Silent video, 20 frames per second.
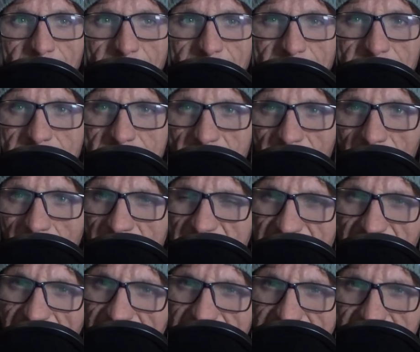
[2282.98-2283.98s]

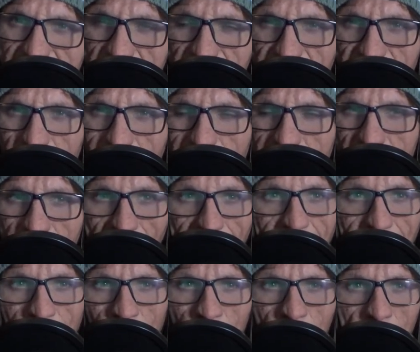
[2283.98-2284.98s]
circumstances,
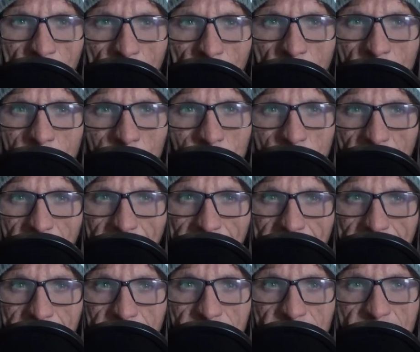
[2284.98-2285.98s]
depending where you go, what kind
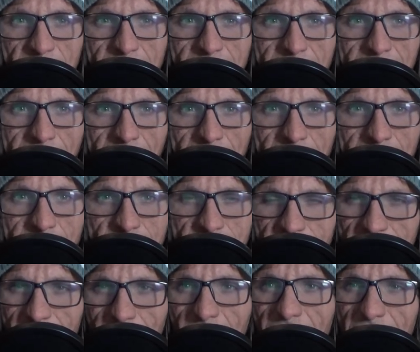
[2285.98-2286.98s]
of
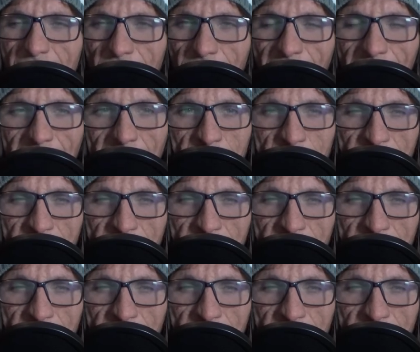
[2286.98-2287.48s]
treatment you get.